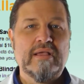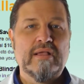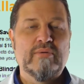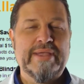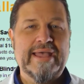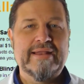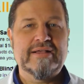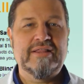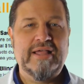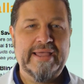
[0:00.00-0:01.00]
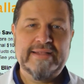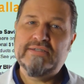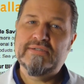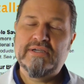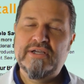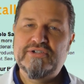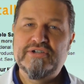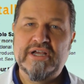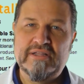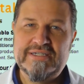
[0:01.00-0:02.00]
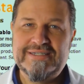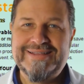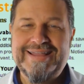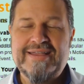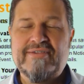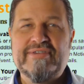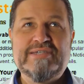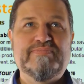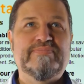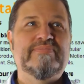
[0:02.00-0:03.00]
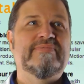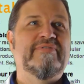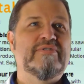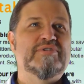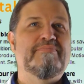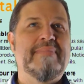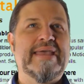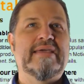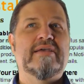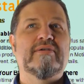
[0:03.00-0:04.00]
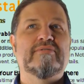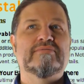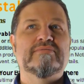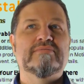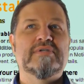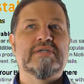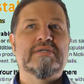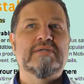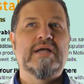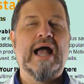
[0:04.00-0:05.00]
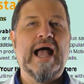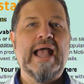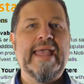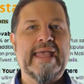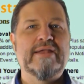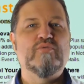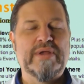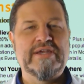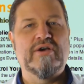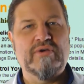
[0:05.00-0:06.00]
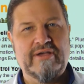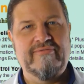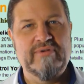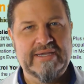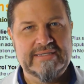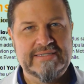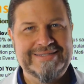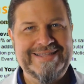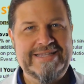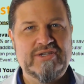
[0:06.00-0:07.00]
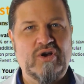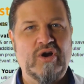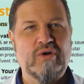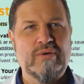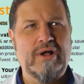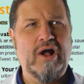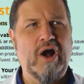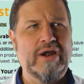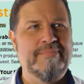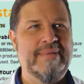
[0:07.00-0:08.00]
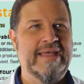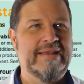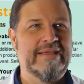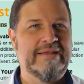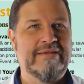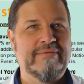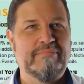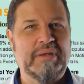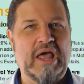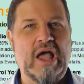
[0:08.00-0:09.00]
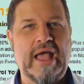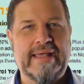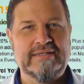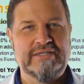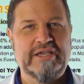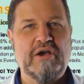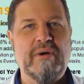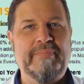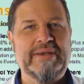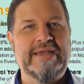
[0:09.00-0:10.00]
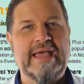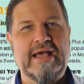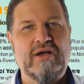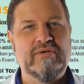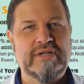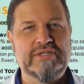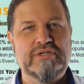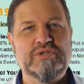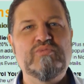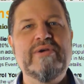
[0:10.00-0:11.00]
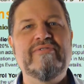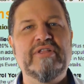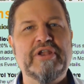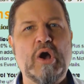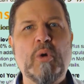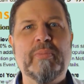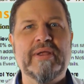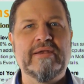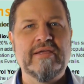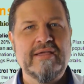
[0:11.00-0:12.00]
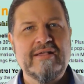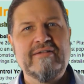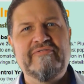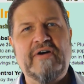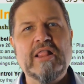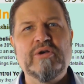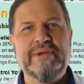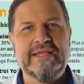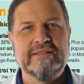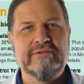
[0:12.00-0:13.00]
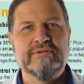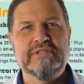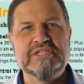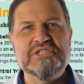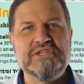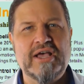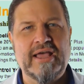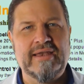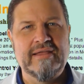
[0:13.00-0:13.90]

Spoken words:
We had a client, Hunter Douglas. These folks make high-end window coverings. These are automated blinds that go up and down and swivel and open following the sun.